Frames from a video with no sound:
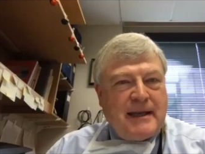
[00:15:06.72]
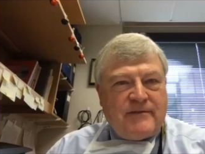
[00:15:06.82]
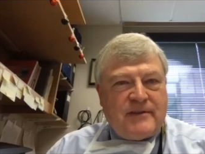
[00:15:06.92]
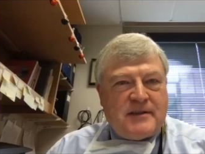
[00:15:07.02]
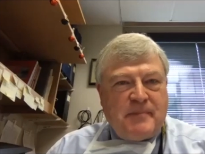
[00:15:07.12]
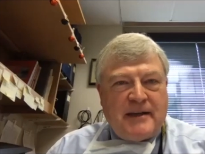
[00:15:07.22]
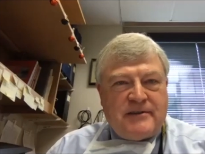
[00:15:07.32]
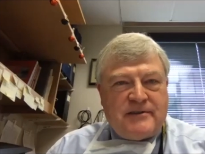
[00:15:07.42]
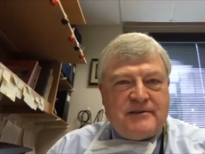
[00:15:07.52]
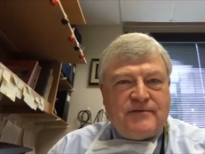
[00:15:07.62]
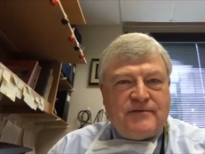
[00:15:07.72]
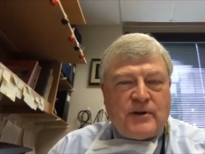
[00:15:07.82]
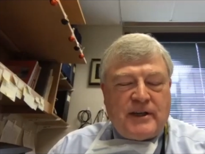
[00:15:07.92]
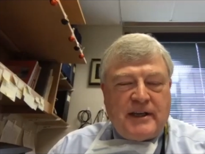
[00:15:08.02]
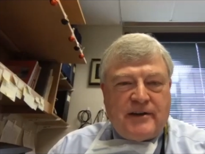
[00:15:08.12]
of these patients for
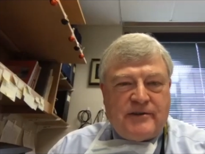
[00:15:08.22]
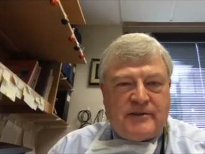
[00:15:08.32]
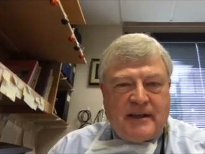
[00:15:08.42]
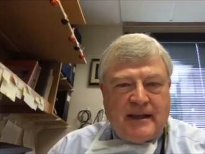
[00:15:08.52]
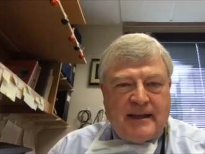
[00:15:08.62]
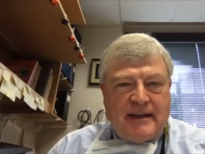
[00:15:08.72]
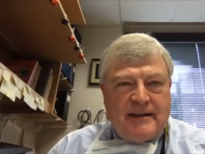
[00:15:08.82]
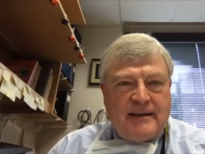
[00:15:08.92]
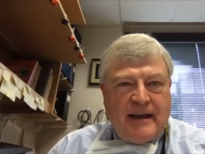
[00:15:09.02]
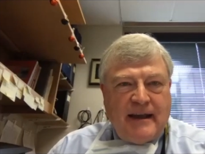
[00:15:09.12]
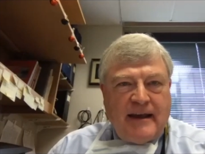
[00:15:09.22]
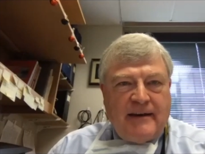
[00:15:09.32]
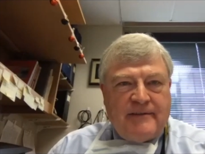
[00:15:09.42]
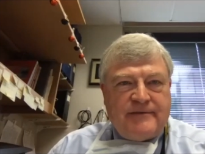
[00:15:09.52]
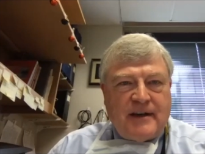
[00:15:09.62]
years and
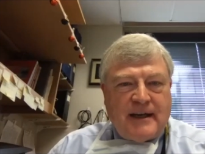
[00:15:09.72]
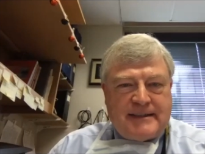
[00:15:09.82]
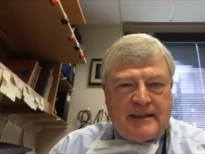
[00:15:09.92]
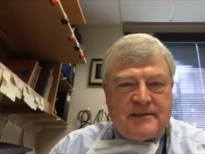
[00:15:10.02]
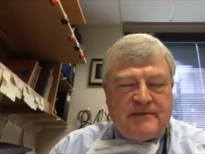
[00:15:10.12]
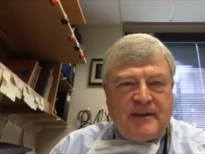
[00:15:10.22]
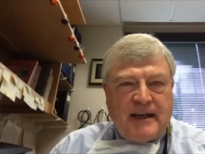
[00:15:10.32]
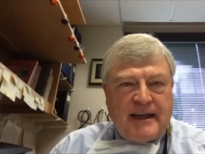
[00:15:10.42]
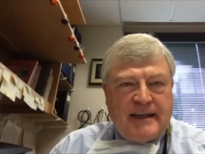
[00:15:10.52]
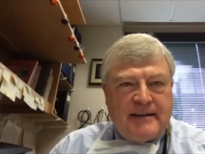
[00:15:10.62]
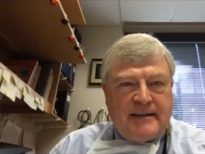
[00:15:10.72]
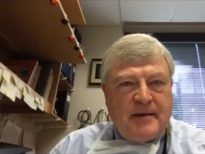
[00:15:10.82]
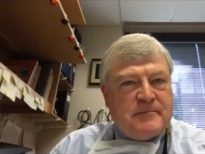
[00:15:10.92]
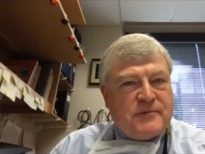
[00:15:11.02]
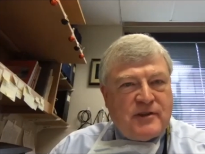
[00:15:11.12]
have identified
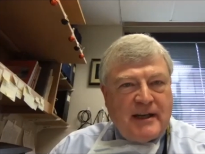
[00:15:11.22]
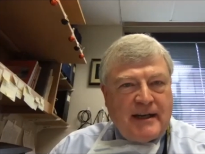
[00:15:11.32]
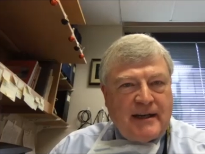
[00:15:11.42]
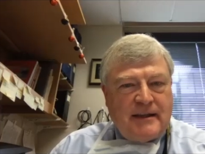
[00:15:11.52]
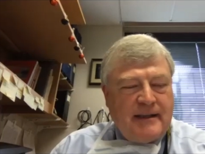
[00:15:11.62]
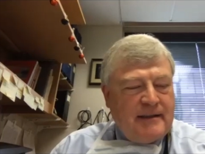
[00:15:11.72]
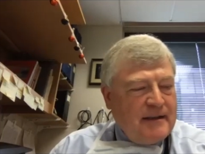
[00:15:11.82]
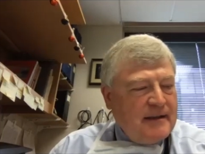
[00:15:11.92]
them genetically.